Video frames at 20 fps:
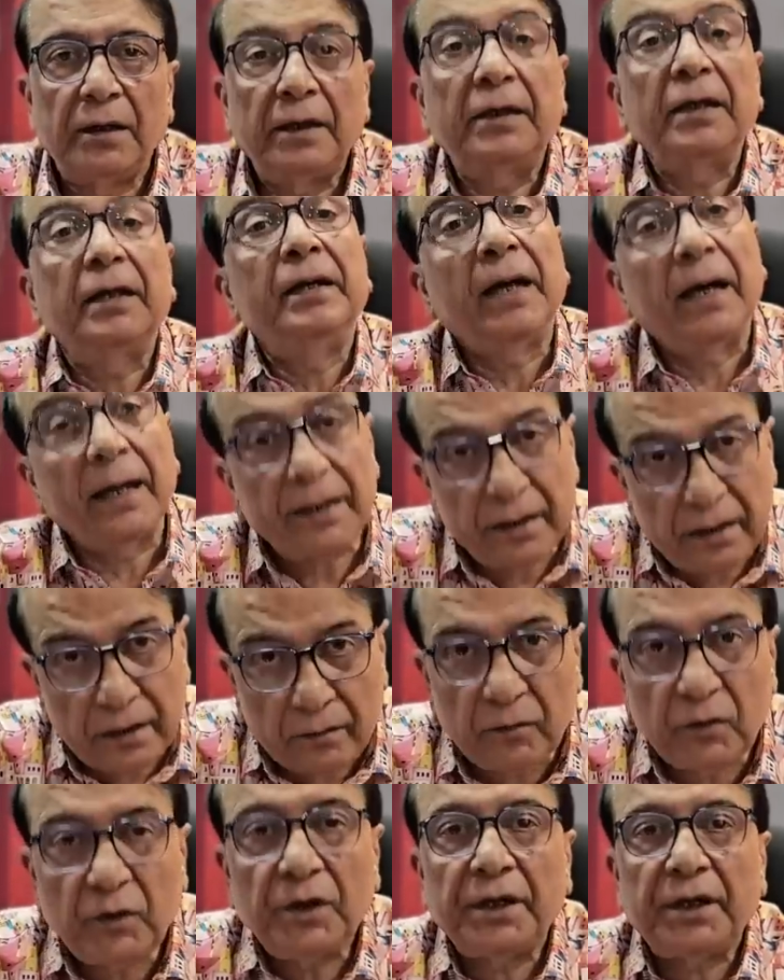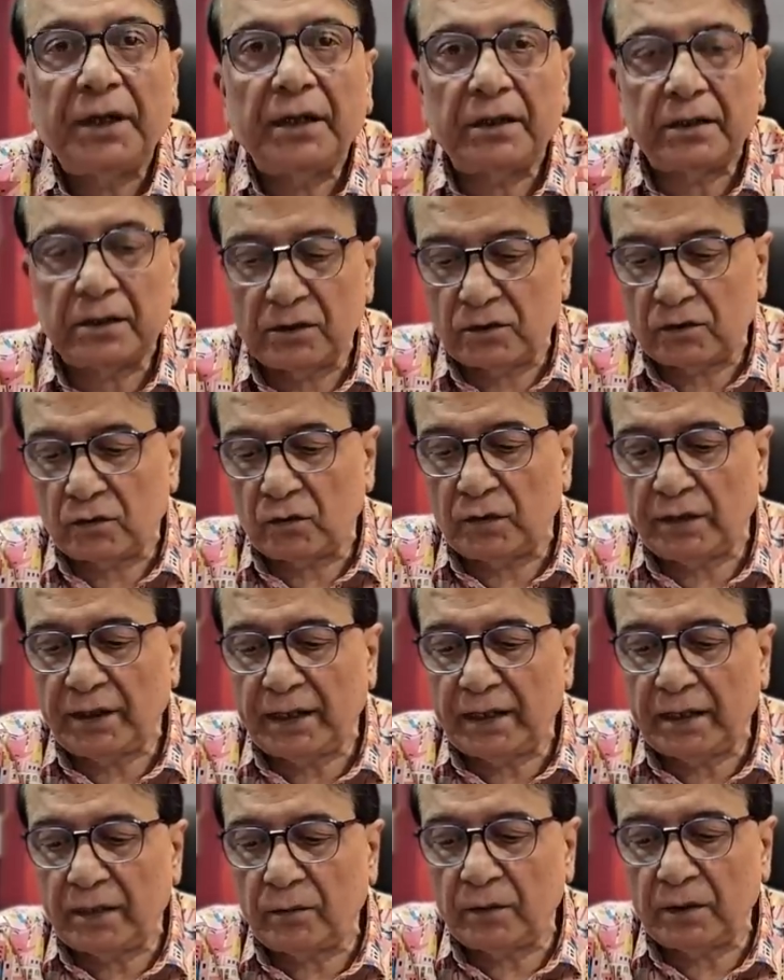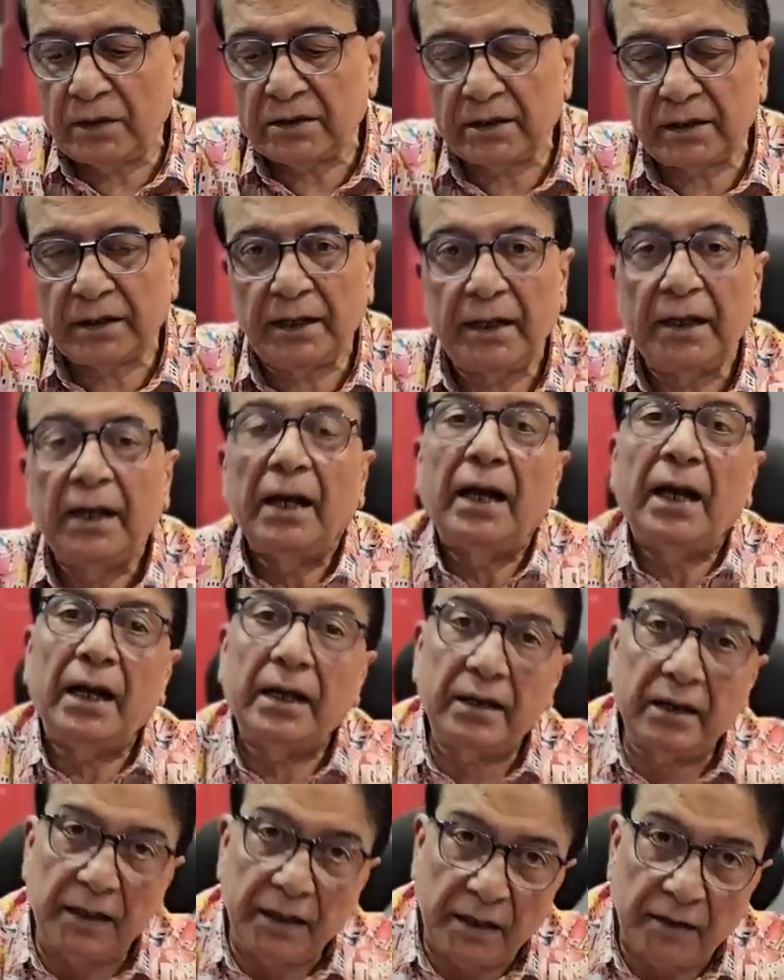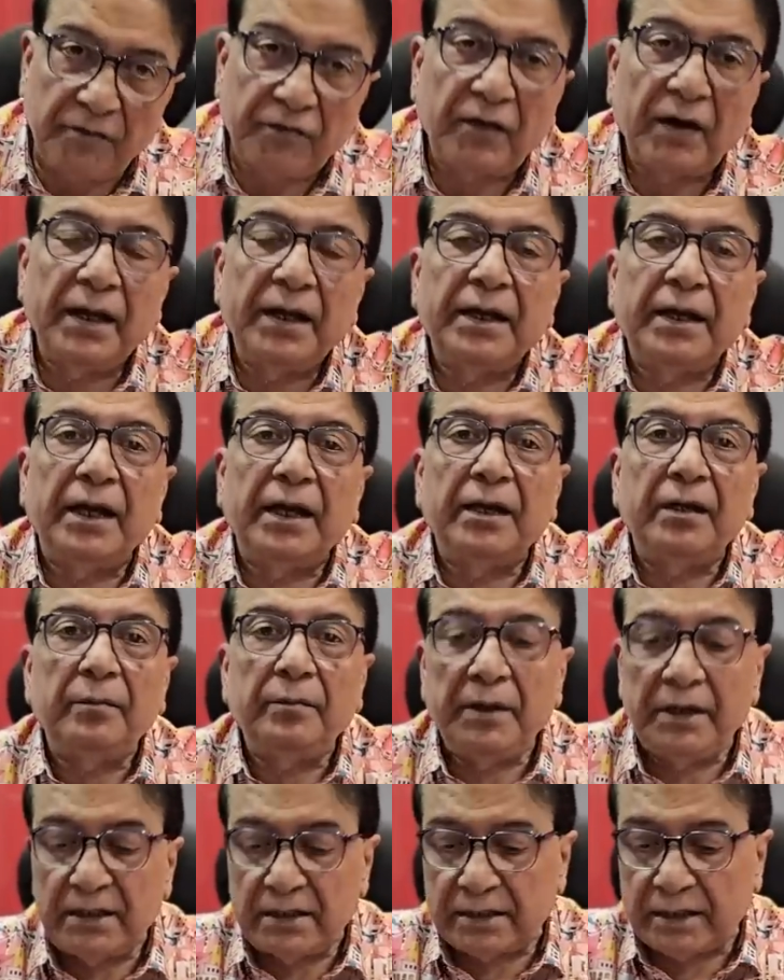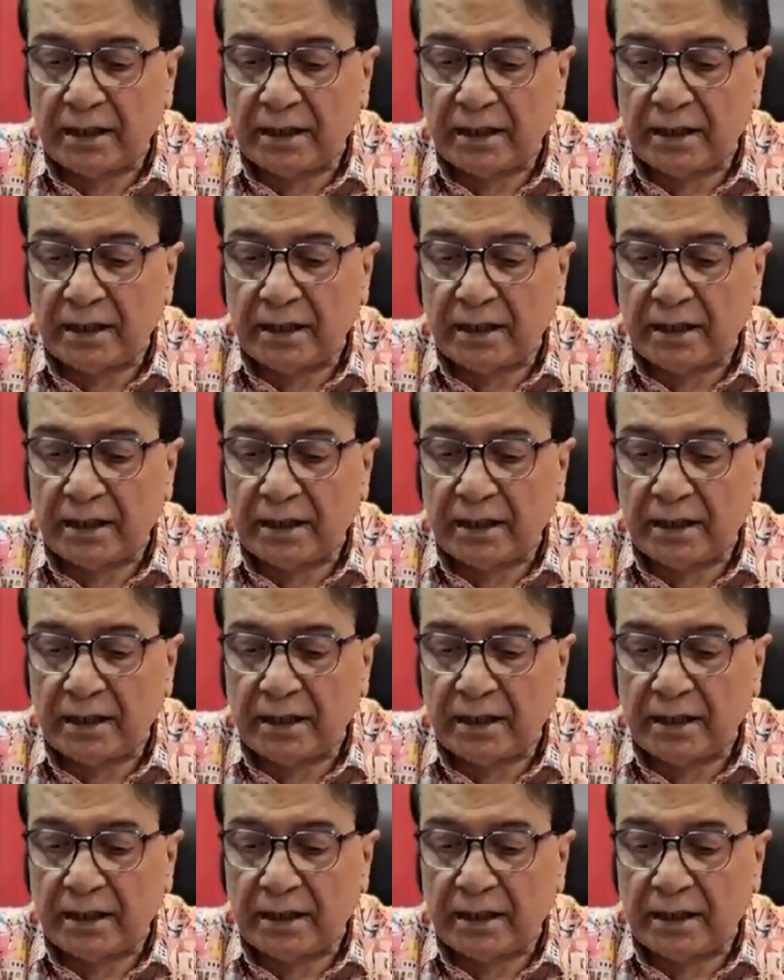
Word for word: denying communications to the adversary, identifying enemy's